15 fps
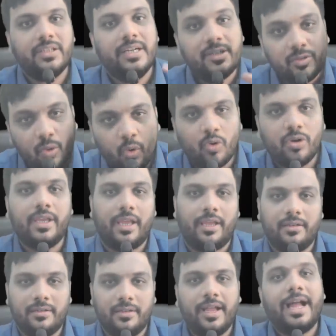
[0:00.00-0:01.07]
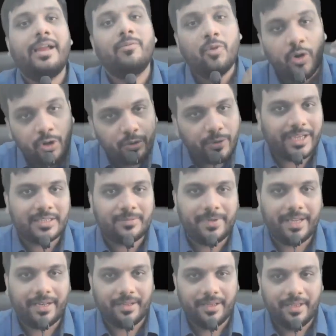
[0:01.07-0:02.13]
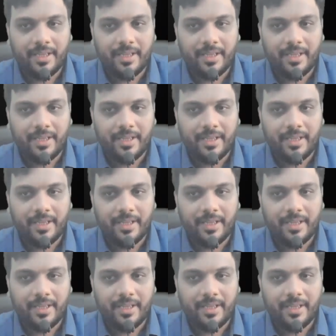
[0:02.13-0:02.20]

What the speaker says: it's okay. I'm going to explain.